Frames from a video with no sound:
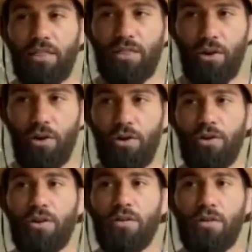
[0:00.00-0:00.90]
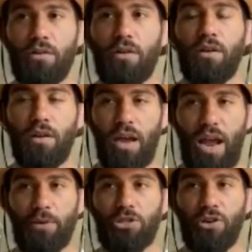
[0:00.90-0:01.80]
third
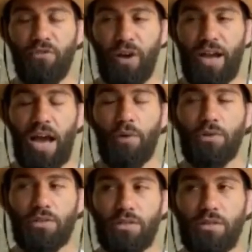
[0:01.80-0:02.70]
amateur fight, I would